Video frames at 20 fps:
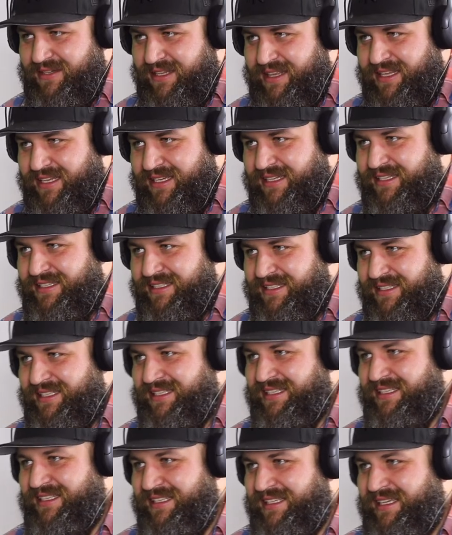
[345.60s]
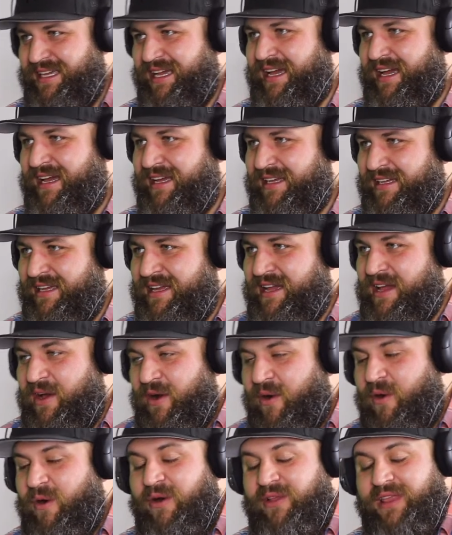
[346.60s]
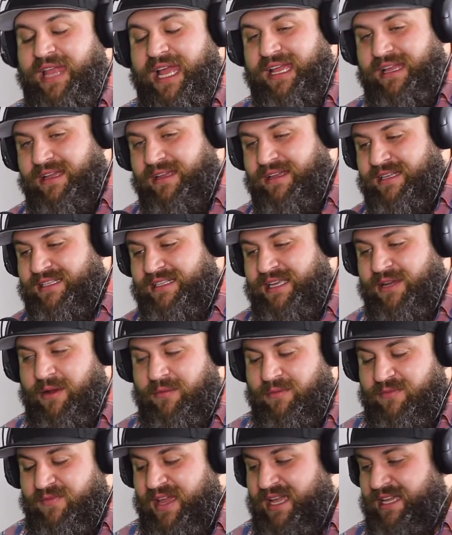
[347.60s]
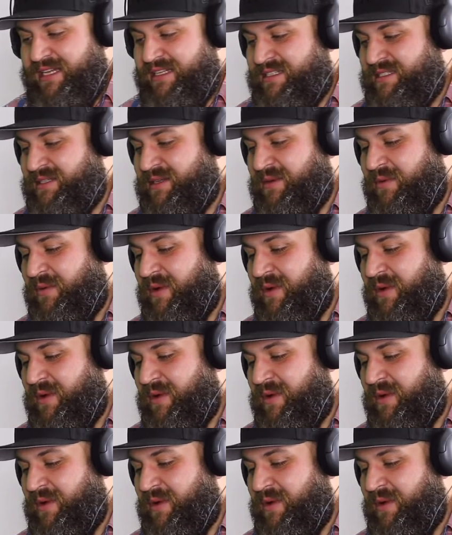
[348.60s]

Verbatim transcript: The wind's blowing or something. Yeah. Or like, because I grew up in Vegas,